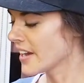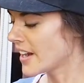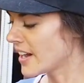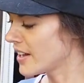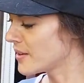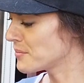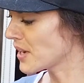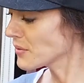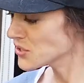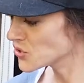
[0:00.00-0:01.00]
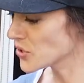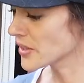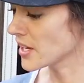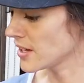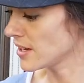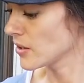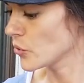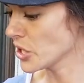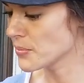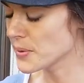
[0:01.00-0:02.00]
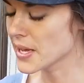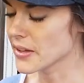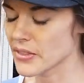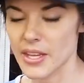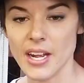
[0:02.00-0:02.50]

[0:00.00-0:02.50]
And I was doing that quite a bit,